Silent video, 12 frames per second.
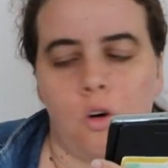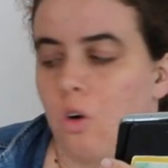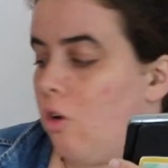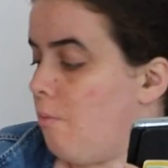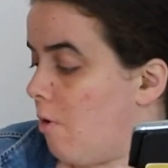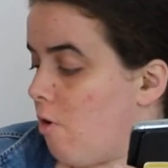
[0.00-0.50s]

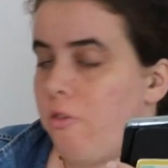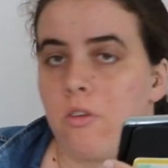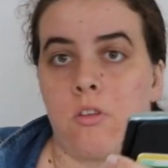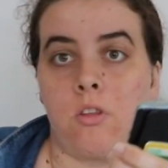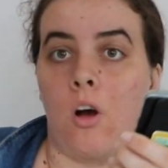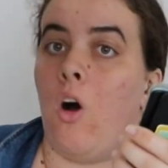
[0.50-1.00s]

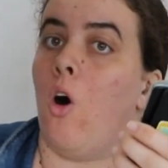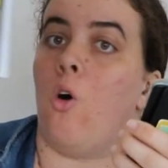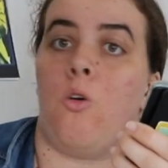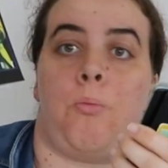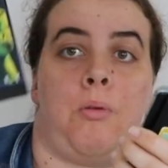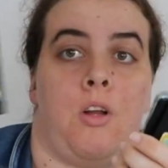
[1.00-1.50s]
almost the
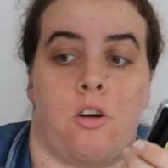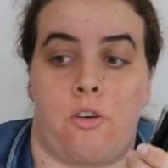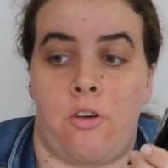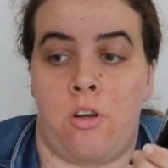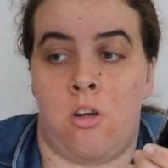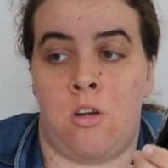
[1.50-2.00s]
whole
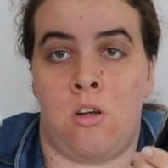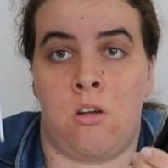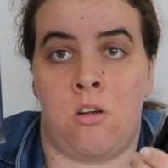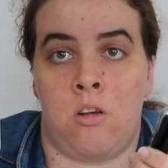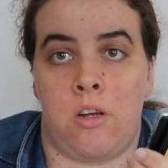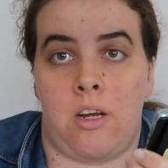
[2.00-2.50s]
plot
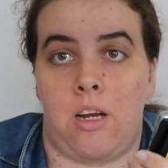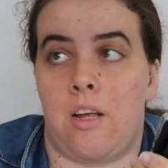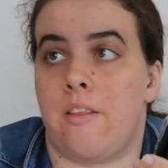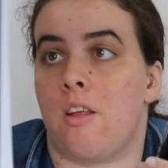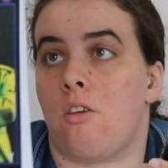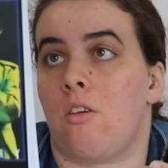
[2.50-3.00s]

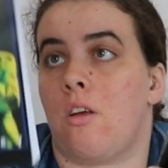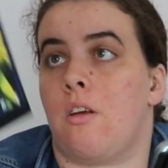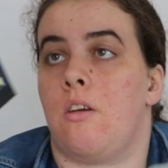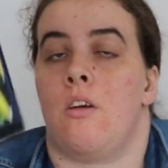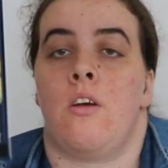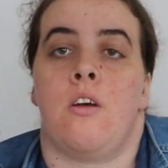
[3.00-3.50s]
in
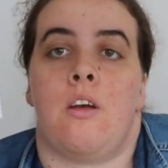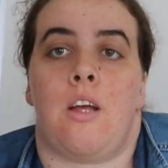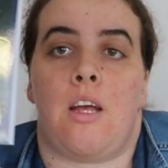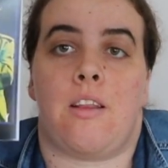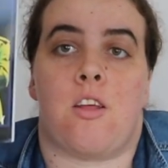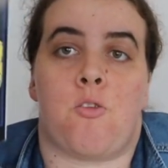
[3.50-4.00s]

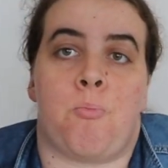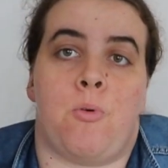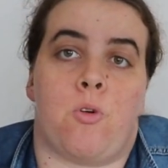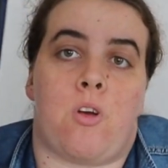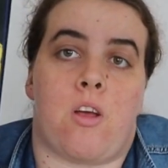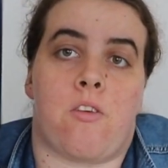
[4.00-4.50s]
this
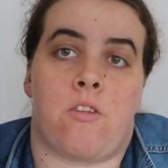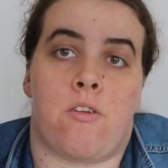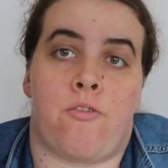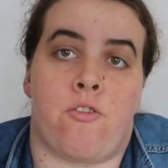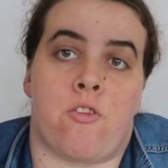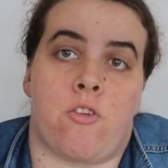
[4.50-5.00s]
book is
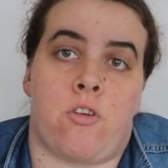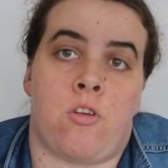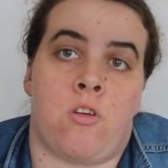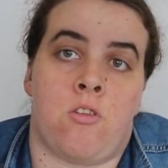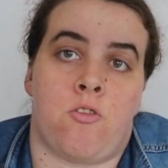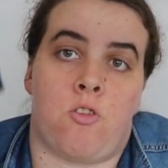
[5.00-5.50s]

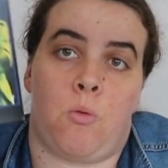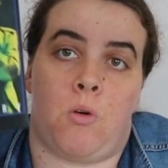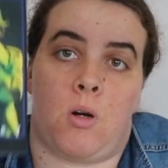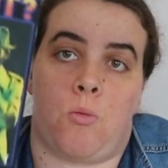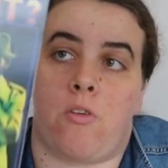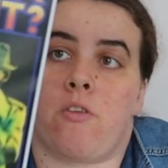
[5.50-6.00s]
different to
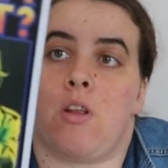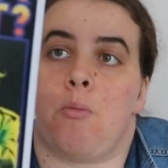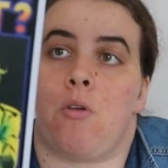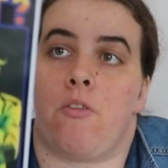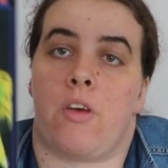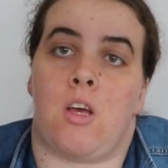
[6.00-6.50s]
what it was in the
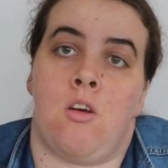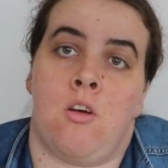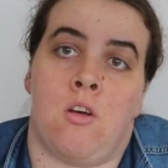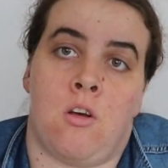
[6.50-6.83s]
movie.